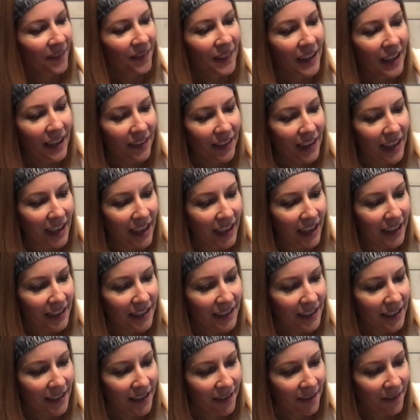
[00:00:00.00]
on the
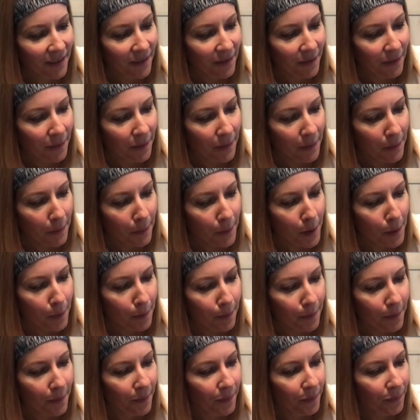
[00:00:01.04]
end. Boop,
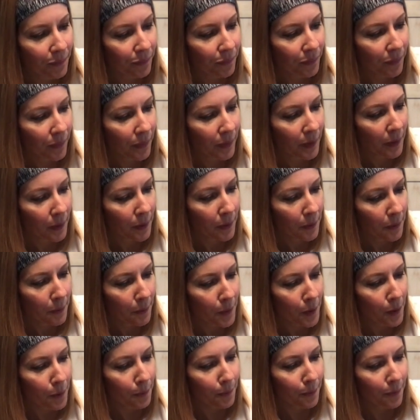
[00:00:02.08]

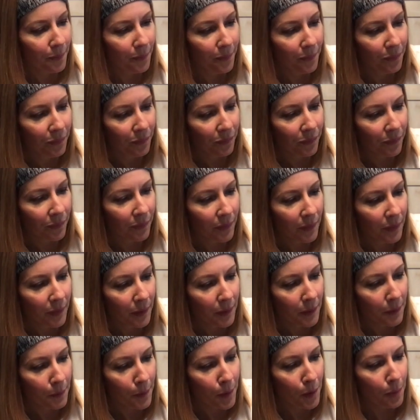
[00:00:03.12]
boop,
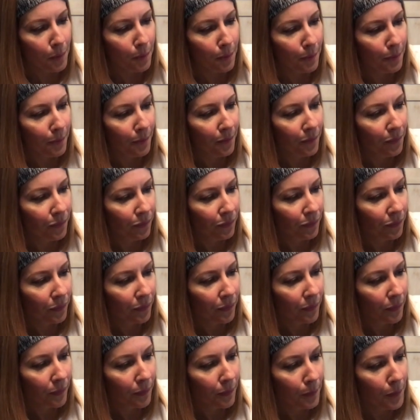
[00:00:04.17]
boop,
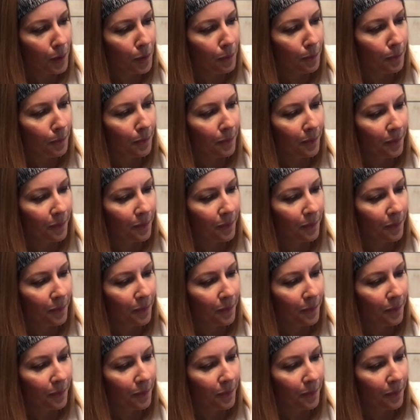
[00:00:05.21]
boop.